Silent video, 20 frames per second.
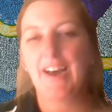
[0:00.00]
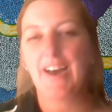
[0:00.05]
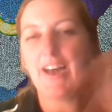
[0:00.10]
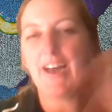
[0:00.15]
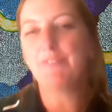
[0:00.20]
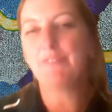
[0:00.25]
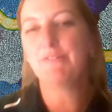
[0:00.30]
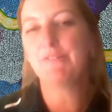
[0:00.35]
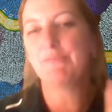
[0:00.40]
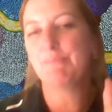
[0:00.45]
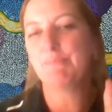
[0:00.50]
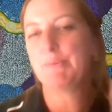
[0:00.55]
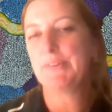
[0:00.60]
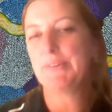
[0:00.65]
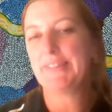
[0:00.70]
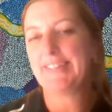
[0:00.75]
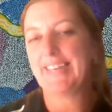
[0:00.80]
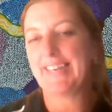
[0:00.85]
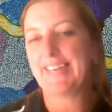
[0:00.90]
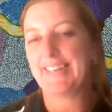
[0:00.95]
I will
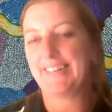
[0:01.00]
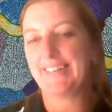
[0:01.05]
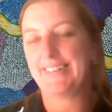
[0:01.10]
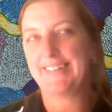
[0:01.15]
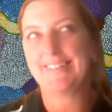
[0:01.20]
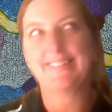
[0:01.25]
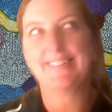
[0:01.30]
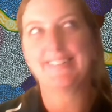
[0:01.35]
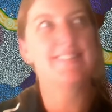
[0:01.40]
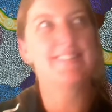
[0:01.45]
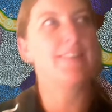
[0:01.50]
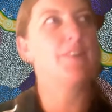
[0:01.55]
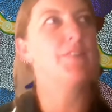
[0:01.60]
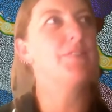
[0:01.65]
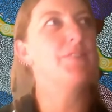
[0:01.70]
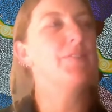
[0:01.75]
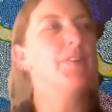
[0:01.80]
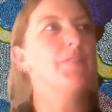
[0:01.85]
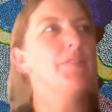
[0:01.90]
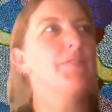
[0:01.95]
put that.
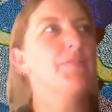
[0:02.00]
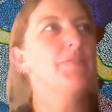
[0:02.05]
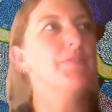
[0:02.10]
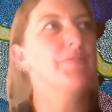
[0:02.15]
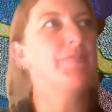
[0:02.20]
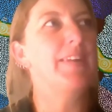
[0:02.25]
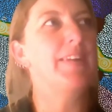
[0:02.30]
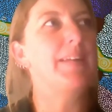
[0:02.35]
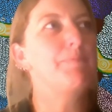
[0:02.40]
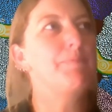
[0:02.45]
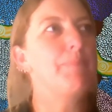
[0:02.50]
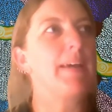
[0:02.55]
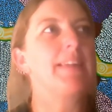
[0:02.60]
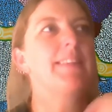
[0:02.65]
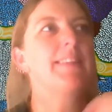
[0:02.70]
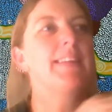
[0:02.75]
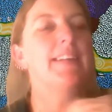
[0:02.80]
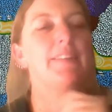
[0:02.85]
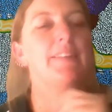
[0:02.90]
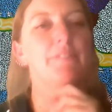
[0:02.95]
I'll, I'll feed
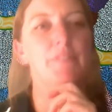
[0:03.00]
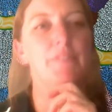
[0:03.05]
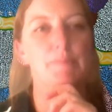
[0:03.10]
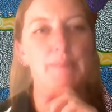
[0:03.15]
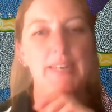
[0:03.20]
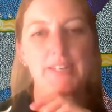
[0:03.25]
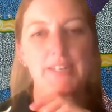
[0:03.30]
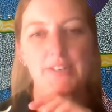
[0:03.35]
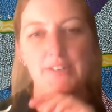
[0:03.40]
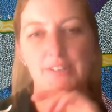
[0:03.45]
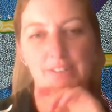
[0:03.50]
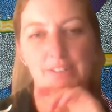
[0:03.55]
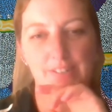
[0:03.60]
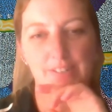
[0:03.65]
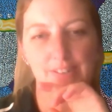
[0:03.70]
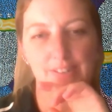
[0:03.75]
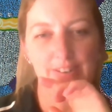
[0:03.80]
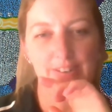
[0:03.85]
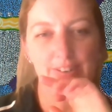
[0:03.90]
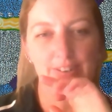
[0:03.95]
back that information
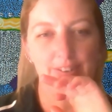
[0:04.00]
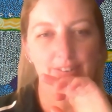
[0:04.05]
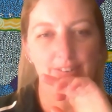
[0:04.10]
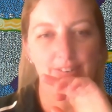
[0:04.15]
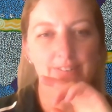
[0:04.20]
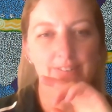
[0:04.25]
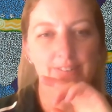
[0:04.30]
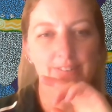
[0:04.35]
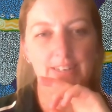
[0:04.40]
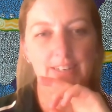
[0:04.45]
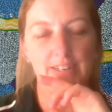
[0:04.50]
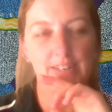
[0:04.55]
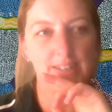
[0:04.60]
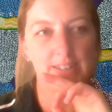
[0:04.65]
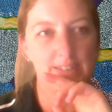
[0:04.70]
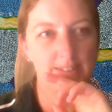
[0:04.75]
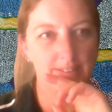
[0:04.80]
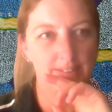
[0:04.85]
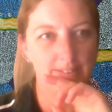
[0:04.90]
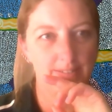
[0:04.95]
to you, and you
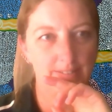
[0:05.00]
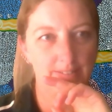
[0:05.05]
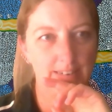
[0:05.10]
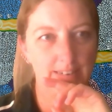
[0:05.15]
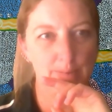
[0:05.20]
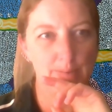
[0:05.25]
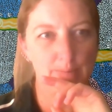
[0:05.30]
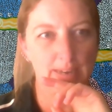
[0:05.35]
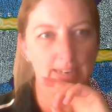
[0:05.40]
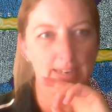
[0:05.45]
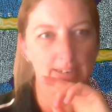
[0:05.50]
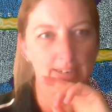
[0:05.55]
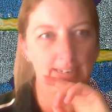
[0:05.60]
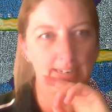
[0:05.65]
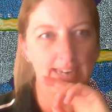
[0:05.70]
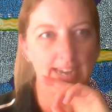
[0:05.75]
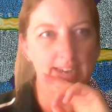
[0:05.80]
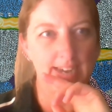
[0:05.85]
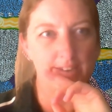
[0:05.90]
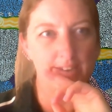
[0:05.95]
can email it
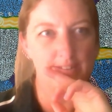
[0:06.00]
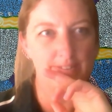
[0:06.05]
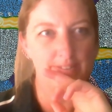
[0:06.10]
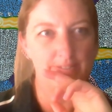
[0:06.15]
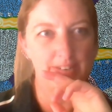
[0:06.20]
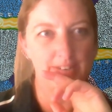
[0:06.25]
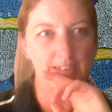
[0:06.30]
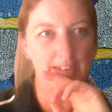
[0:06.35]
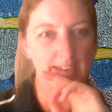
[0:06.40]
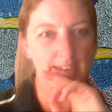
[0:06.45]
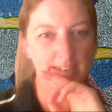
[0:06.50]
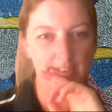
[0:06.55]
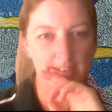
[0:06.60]
out if you like.